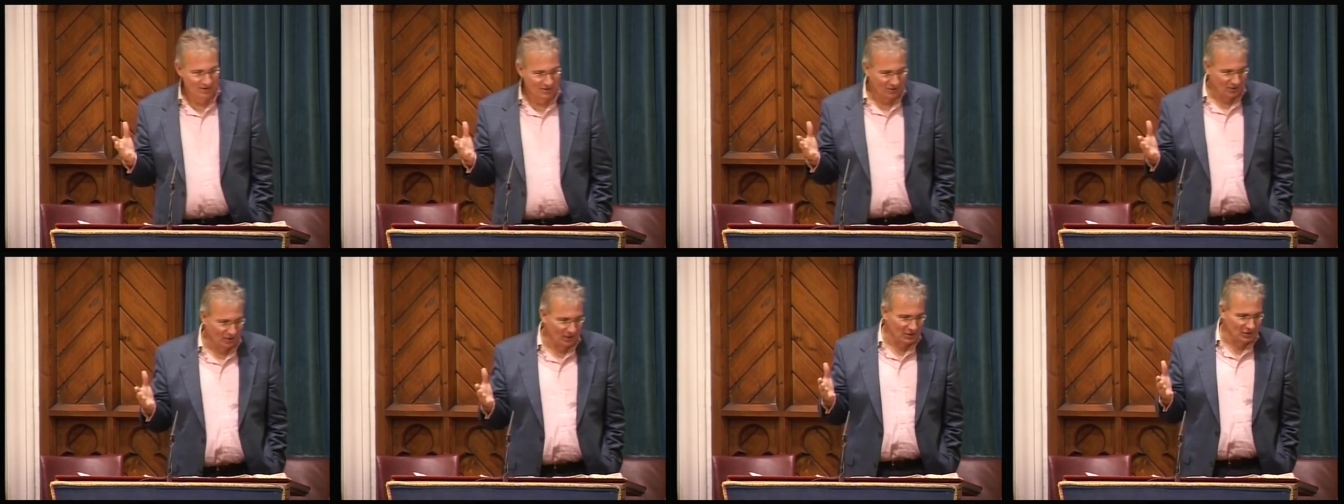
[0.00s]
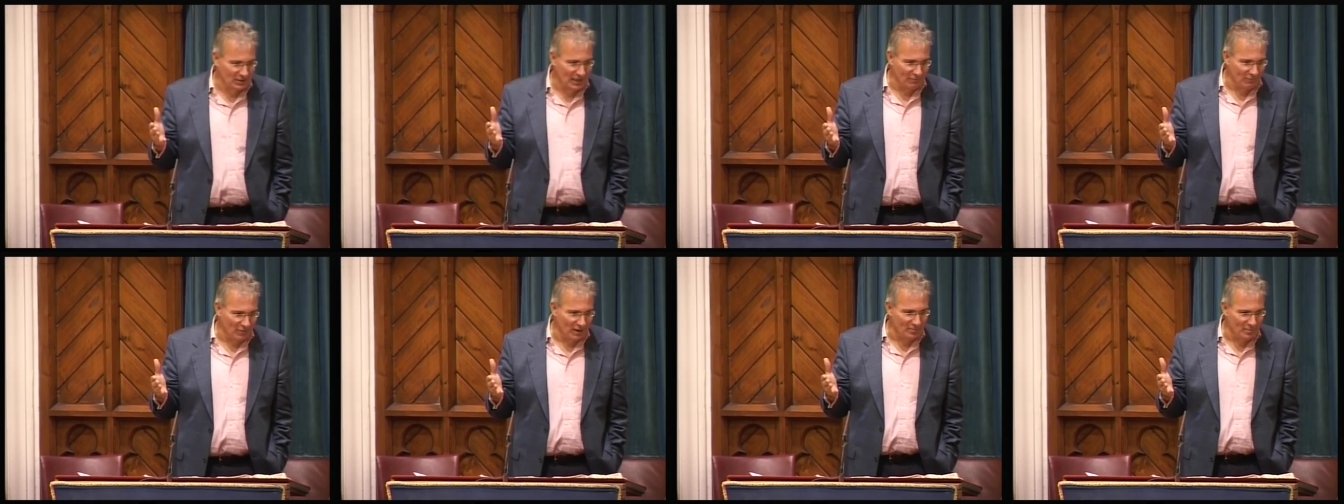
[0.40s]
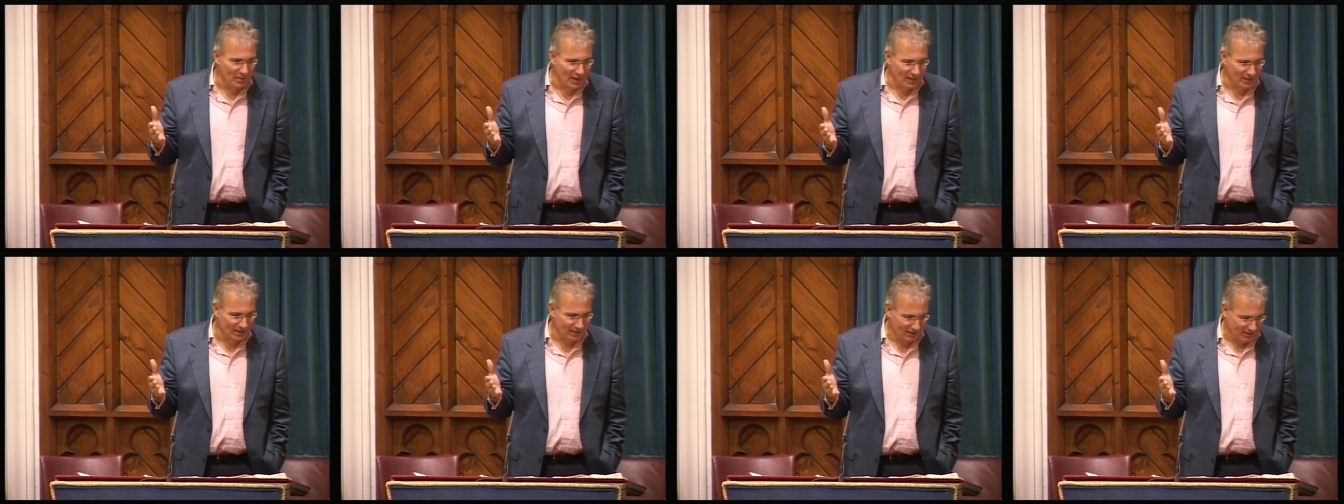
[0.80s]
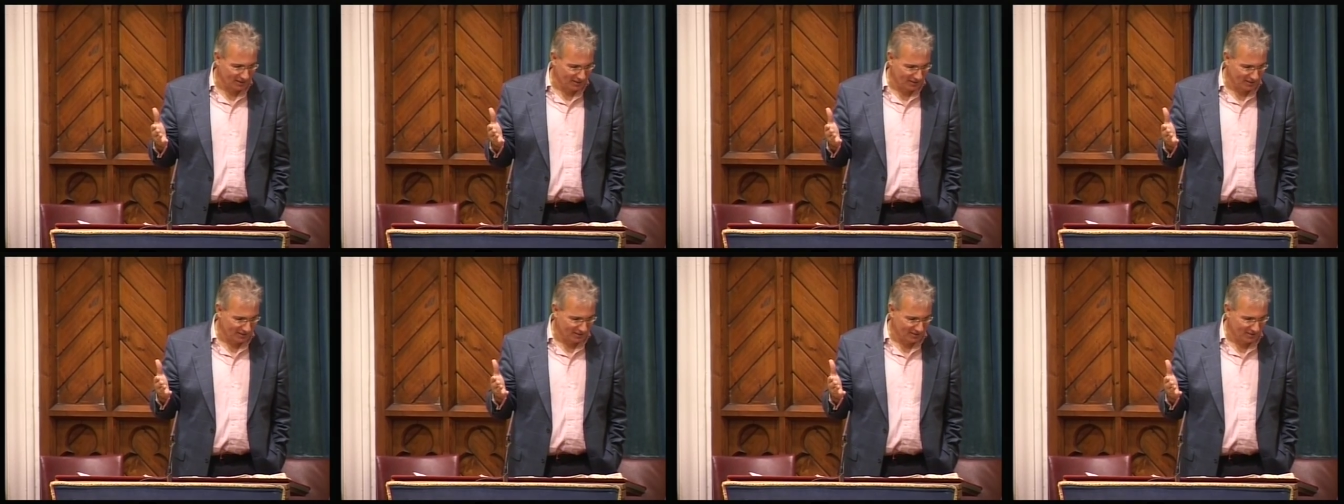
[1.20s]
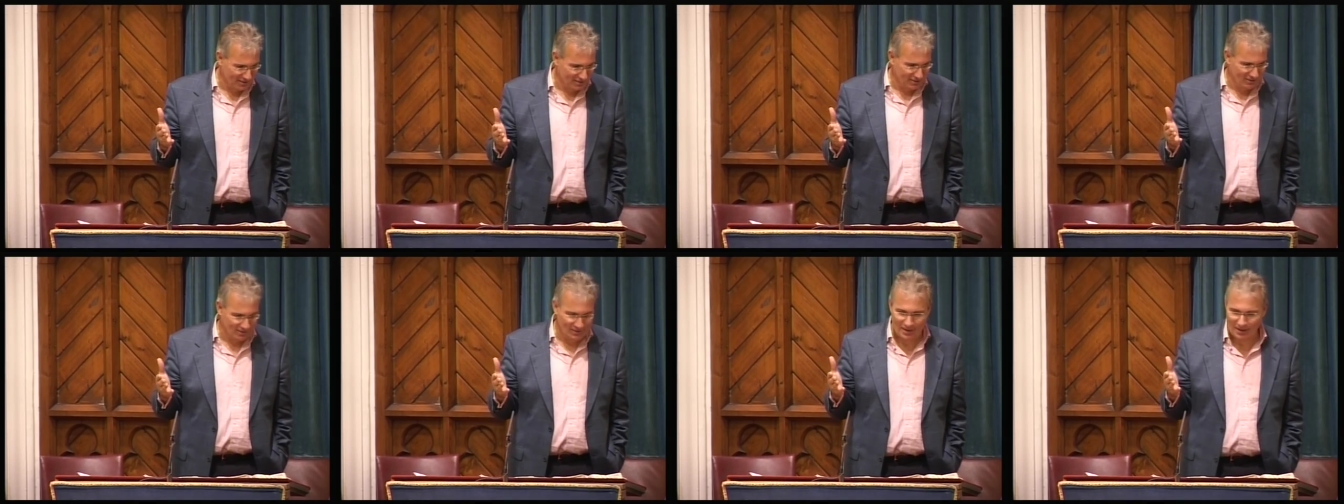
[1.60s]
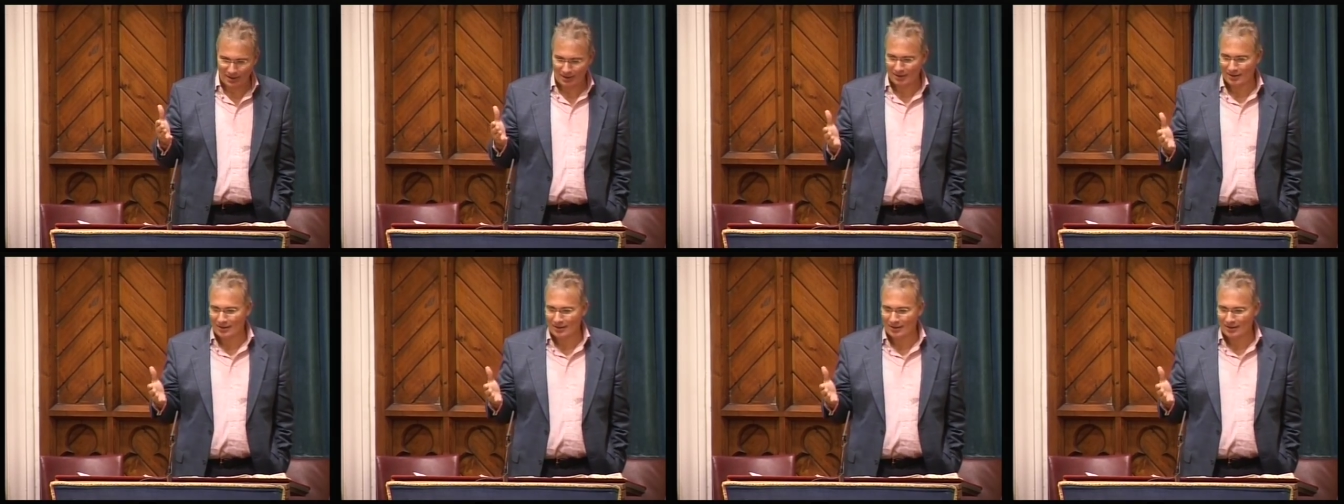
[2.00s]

Shall I stand right back? There.